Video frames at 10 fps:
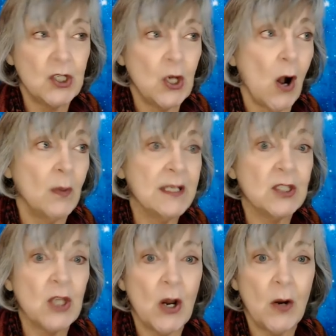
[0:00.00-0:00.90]
you always
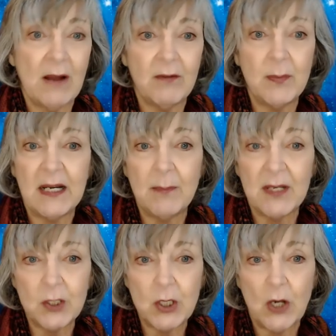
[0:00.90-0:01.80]
know, everybody
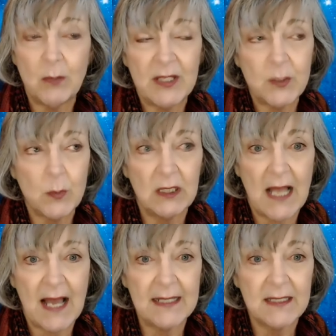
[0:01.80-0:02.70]
must know, must
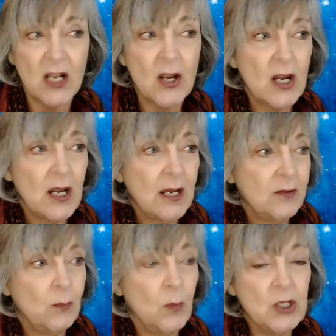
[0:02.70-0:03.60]
realize
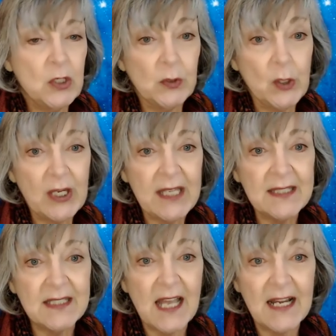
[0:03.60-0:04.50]
when you look at
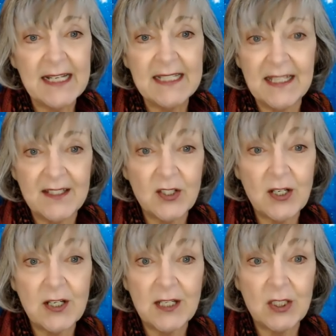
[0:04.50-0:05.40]
studies and
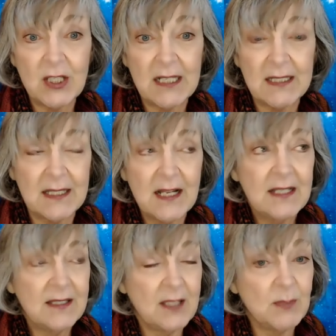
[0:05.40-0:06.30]
statistics,
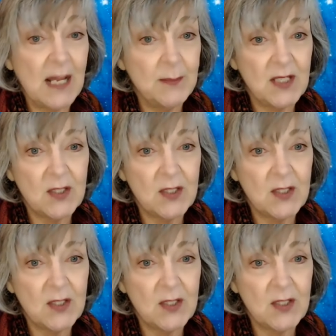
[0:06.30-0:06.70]
sometimes it's